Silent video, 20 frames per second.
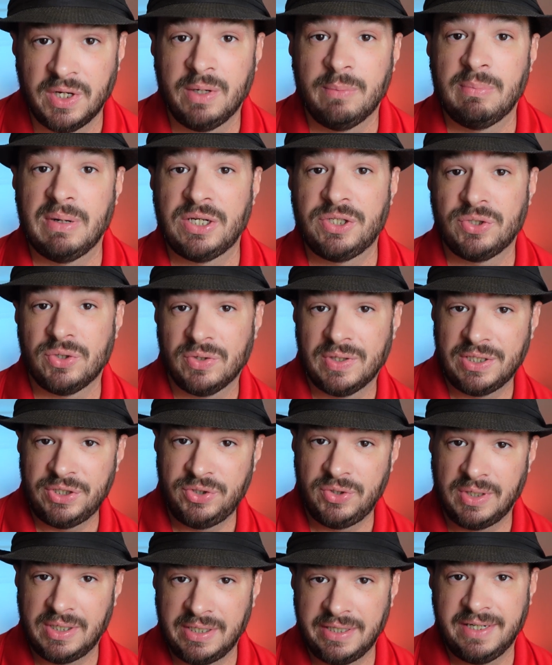make sure that
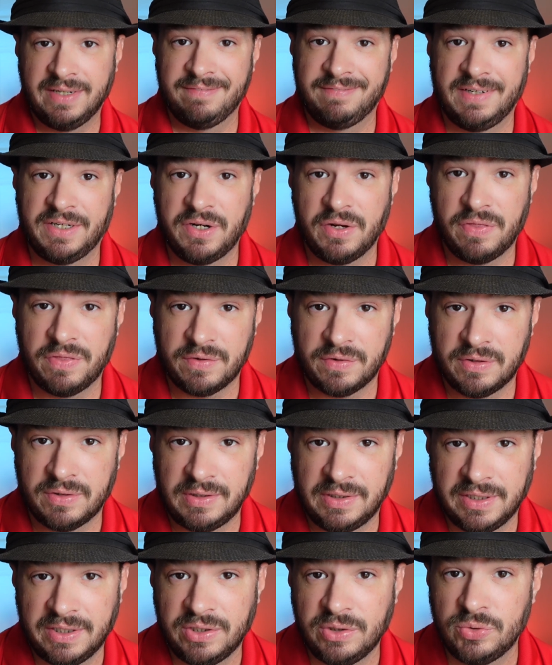you clean it very
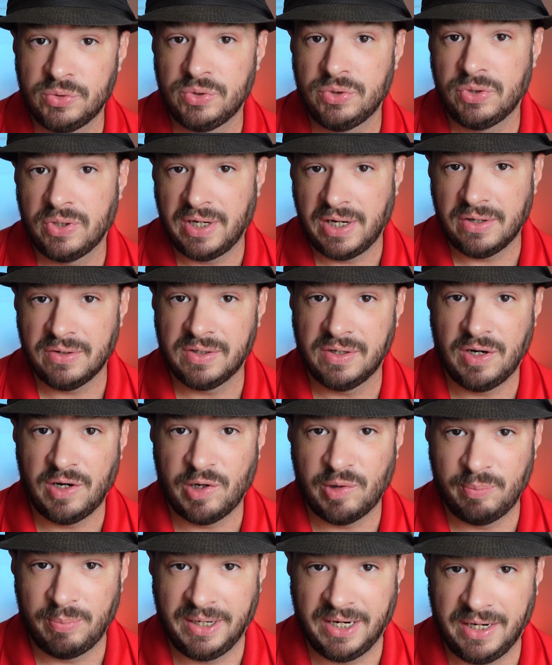thoroughly using your alcohol
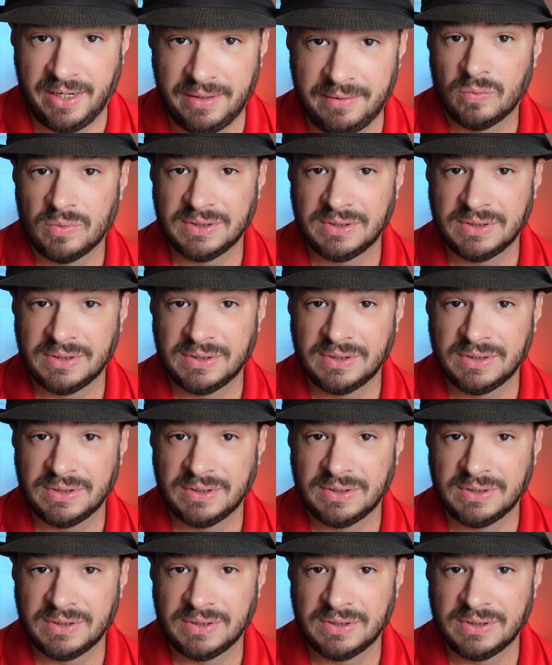pad.